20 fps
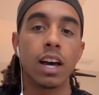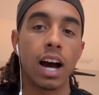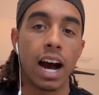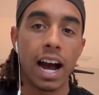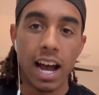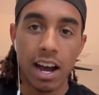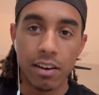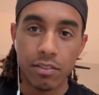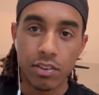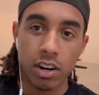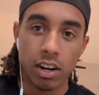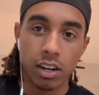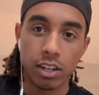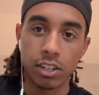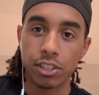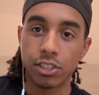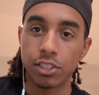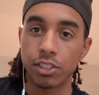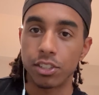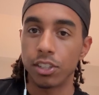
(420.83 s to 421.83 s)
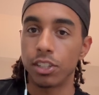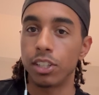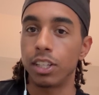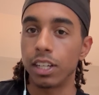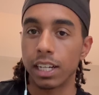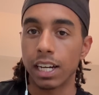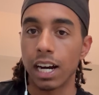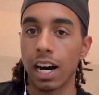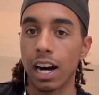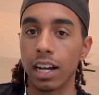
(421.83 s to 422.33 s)
I ever understood the
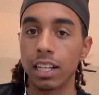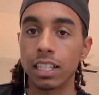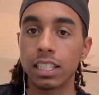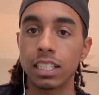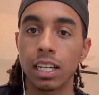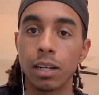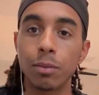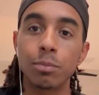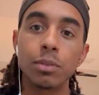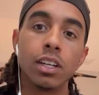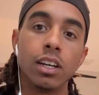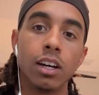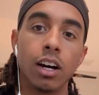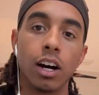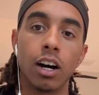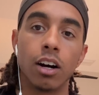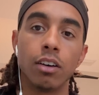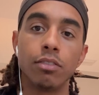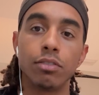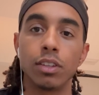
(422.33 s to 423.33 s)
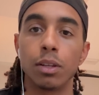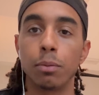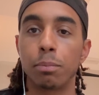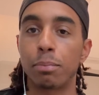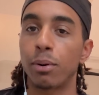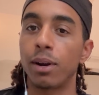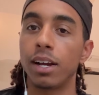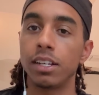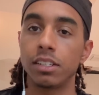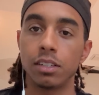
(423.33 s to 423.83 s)
concept of the
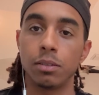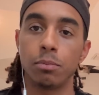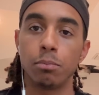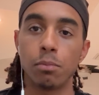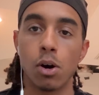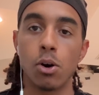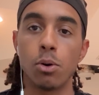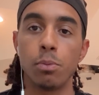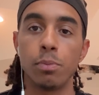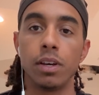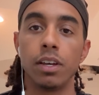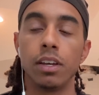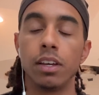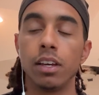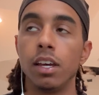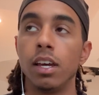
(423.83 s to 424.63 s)
present moment,